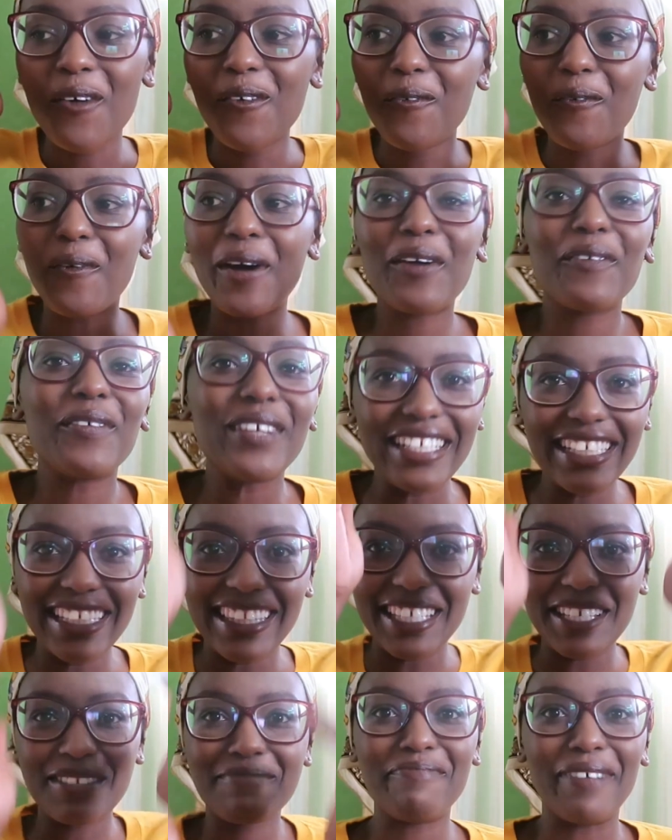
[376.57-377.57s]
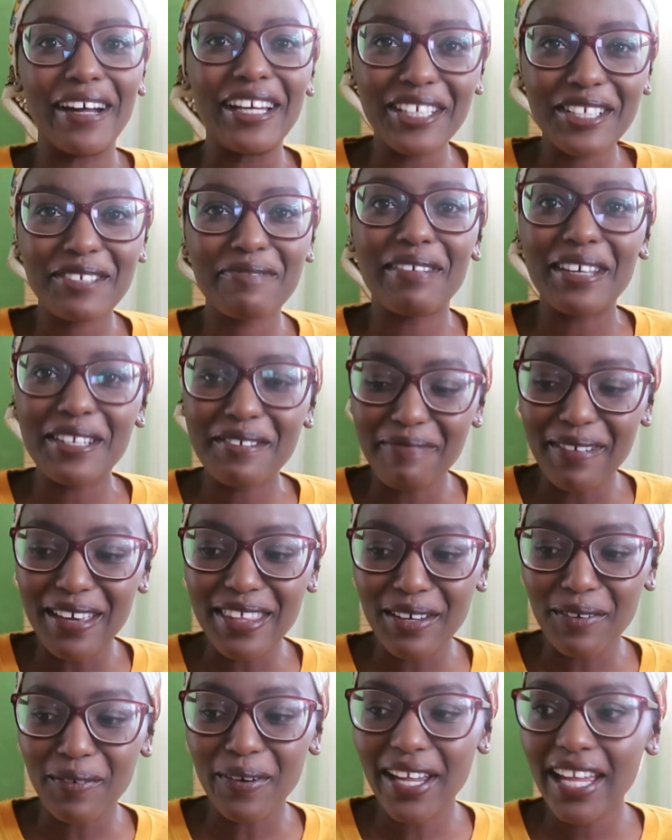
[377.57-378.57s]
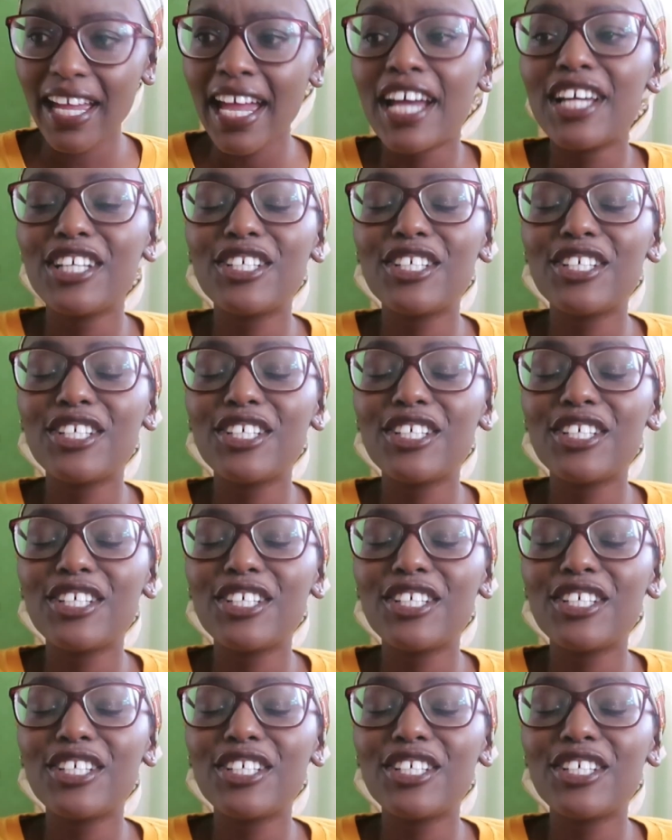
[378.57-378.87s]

why we did this punishment, by the way.